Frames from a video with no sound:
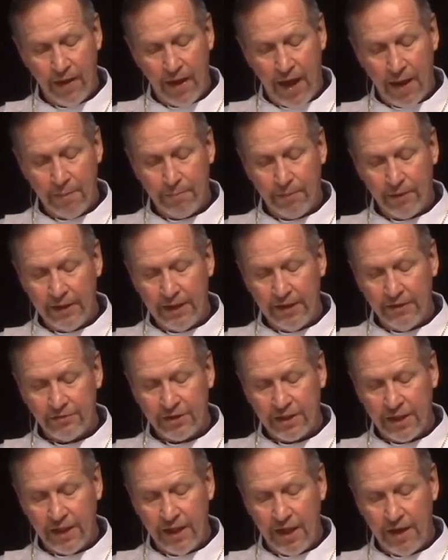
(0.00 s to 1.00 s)
and believes
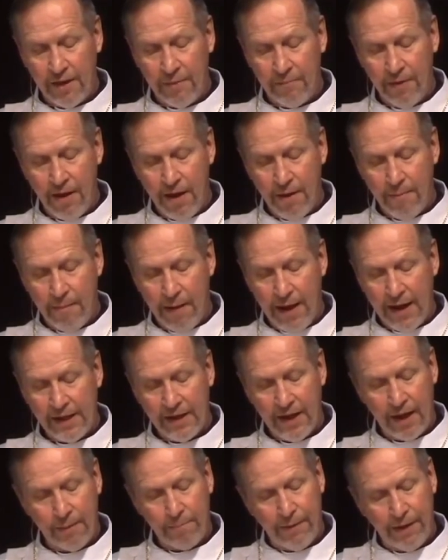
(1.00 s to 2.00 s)
in him might
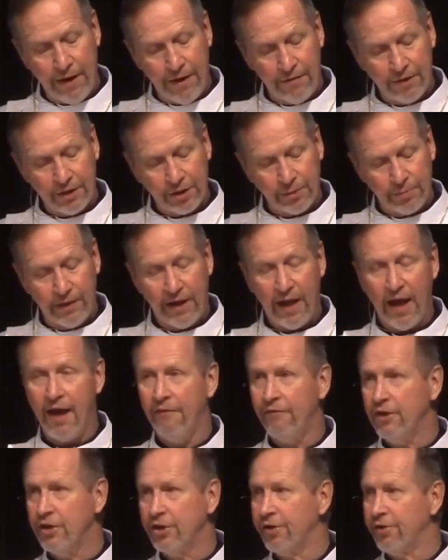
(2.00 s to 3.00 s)
not perish but
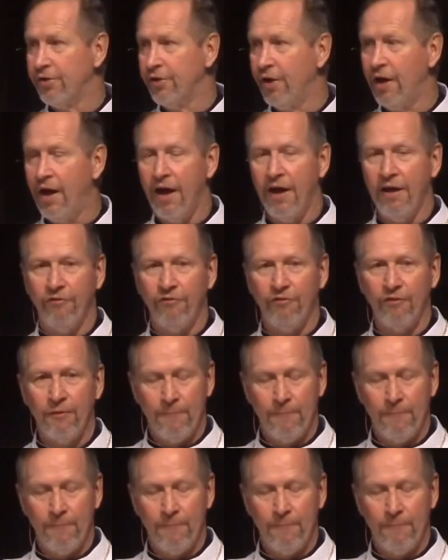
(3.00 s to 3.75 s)
have eternal life.